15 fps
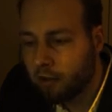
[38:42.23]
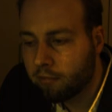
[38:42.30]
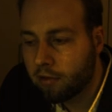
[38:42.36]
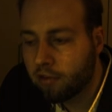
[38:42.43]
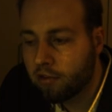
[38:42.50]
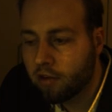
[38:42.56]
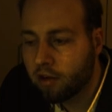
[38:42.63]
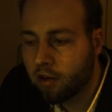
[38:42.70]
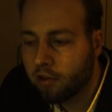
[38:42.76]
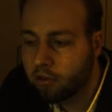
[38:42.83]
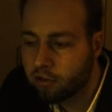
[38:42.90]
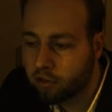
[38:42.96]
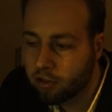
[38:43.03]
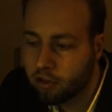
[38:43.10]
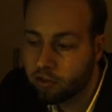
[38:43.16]
have the sky
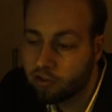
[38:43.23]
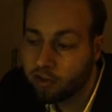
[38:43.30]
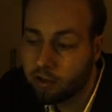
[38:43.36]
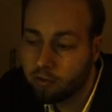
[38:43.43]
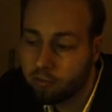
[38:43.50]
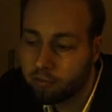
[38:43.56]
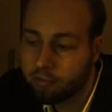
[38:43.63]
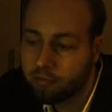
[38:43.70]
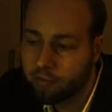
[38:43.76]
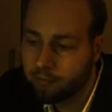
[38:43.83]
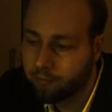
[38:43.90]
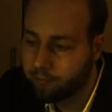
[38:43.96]
to herself.